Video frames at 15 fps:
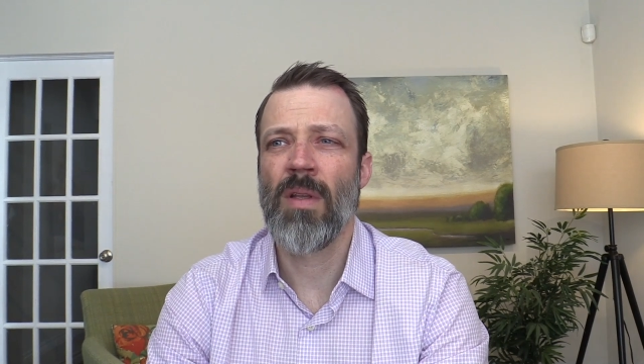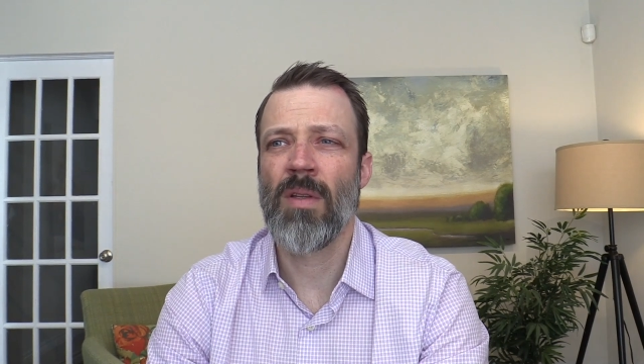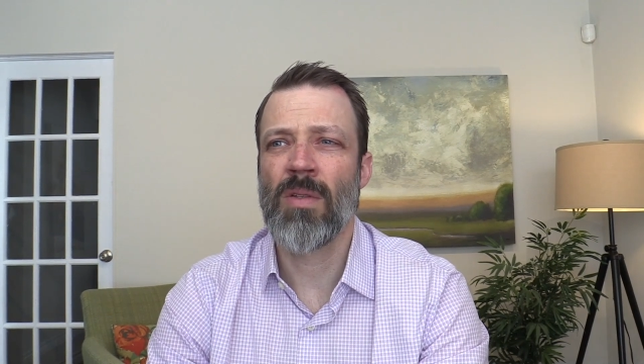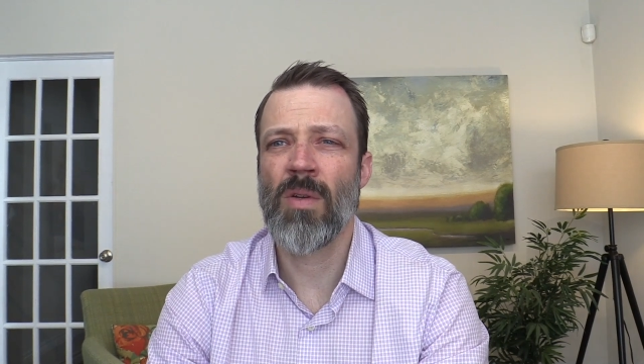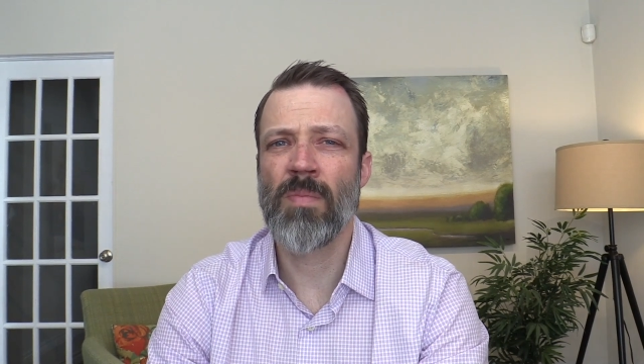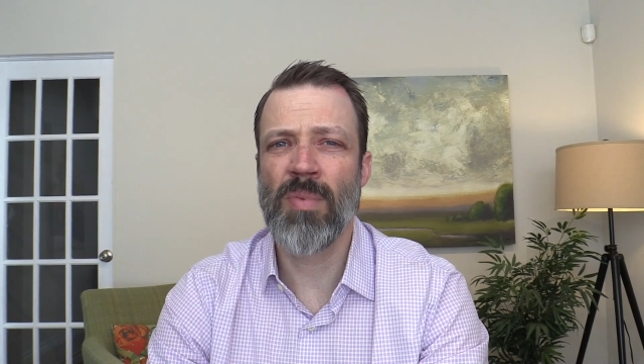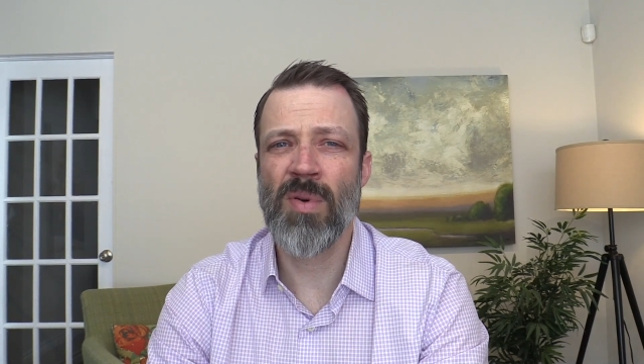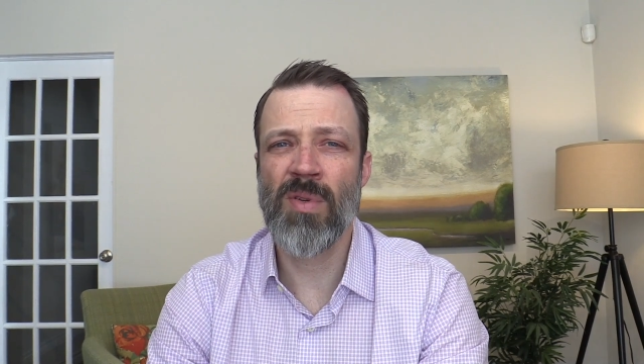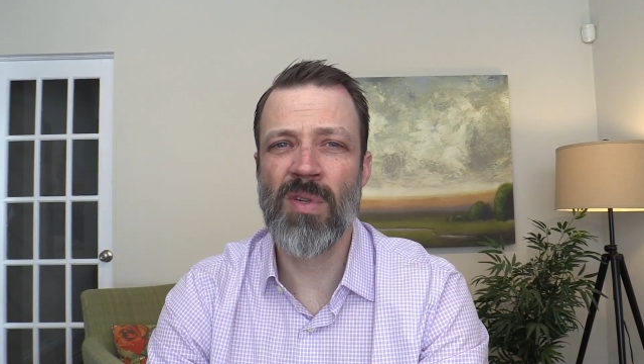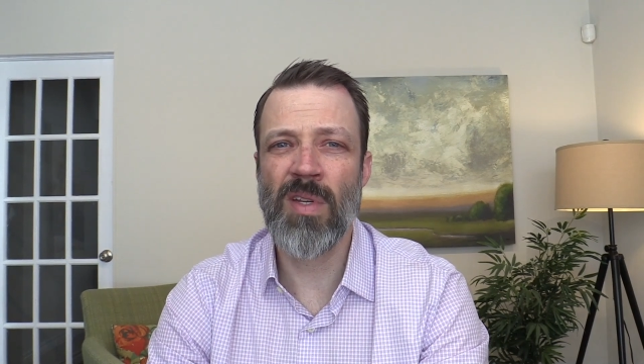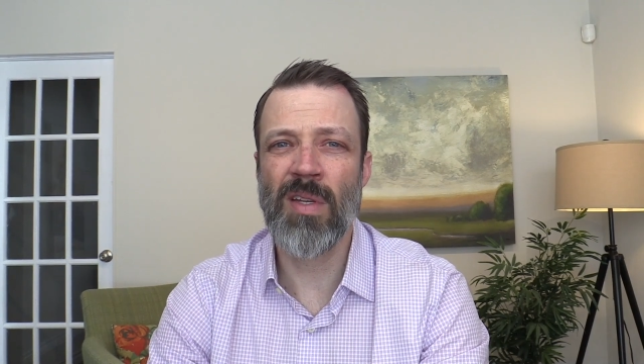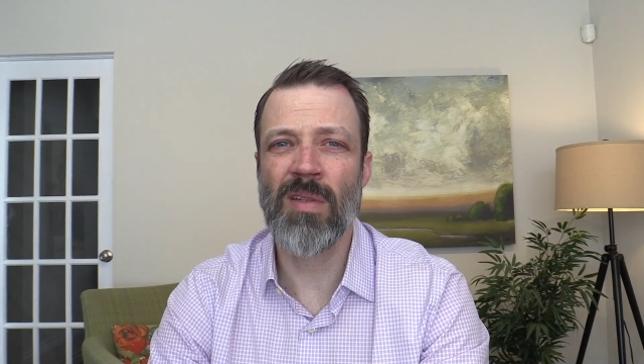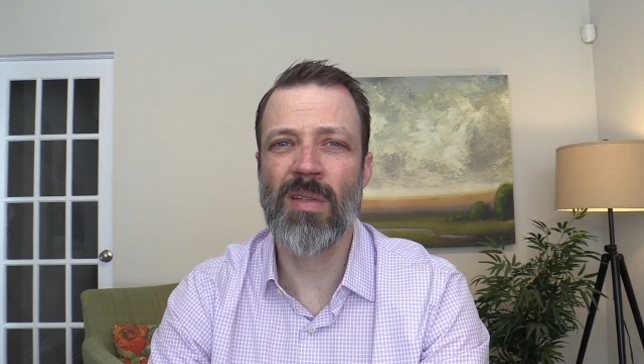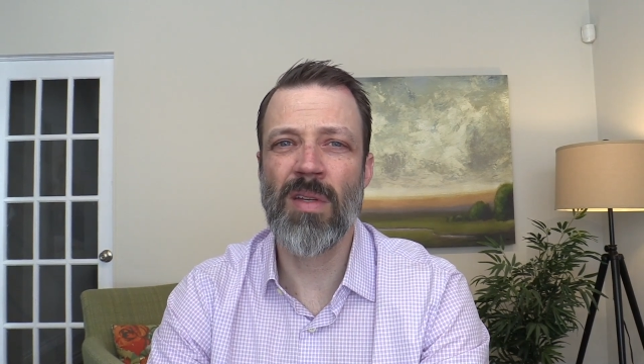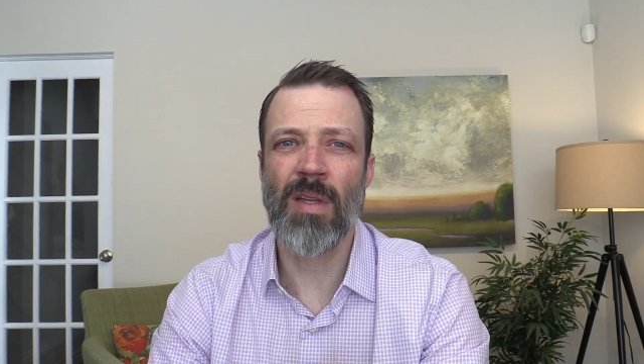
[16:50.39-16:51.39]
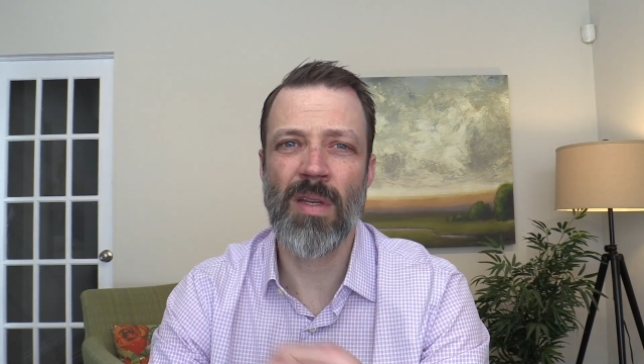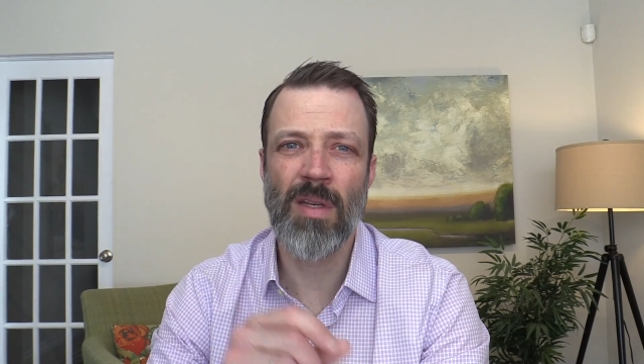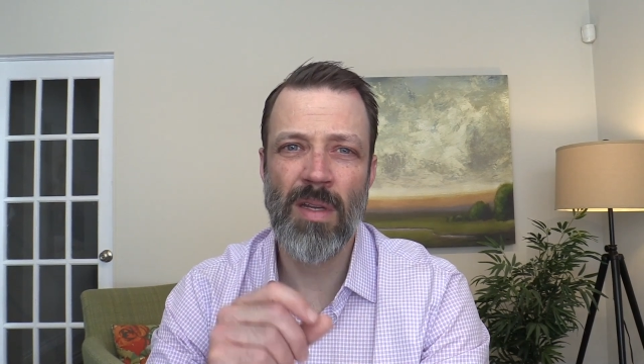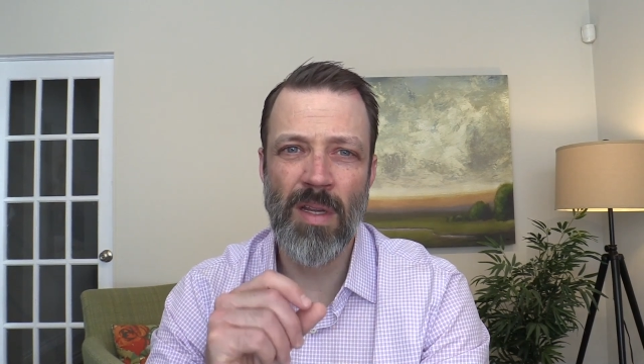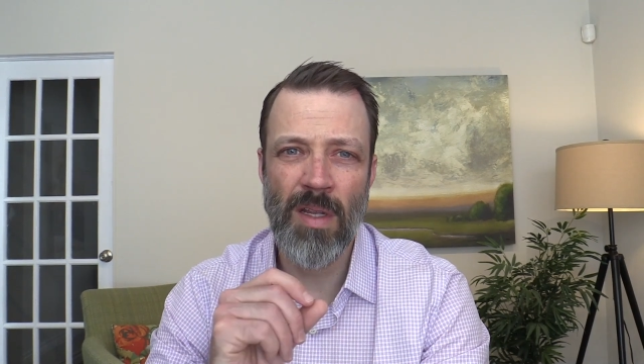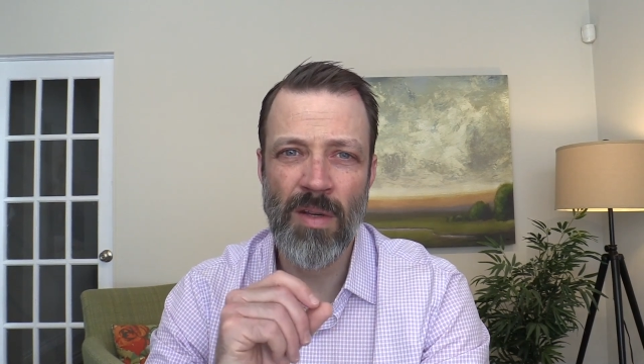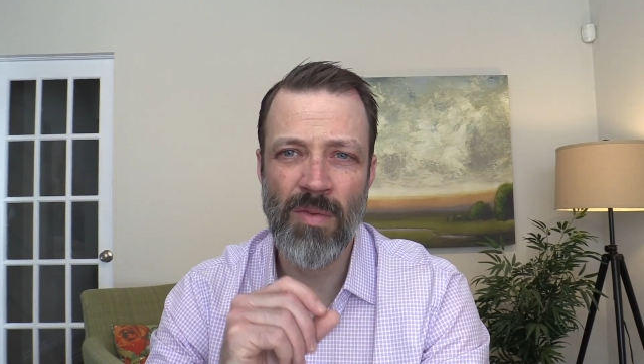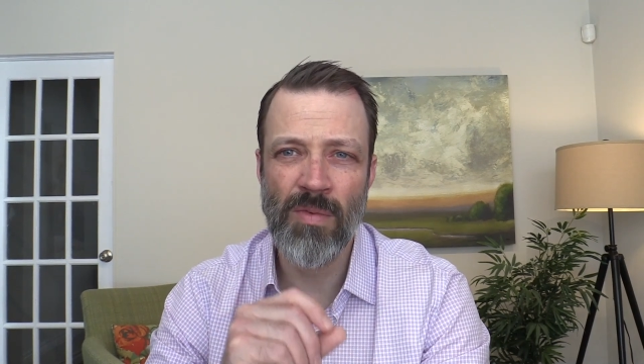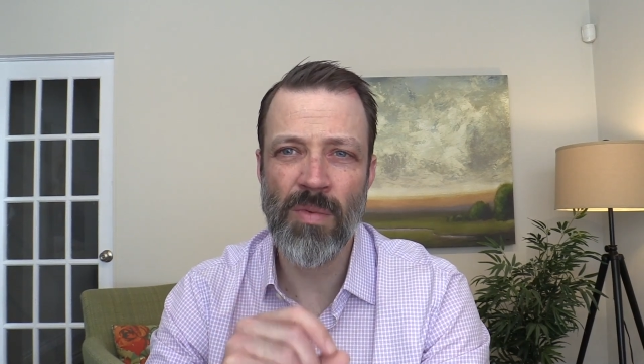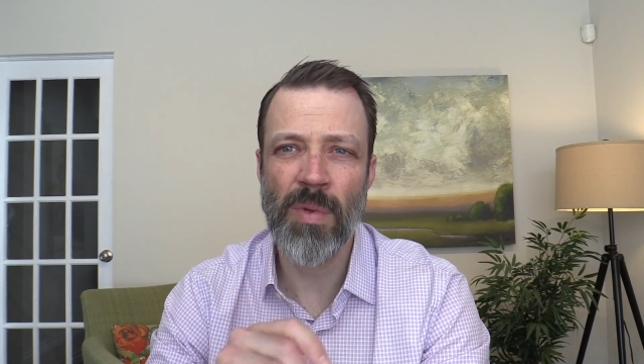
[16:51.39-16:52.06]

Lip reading: So persist in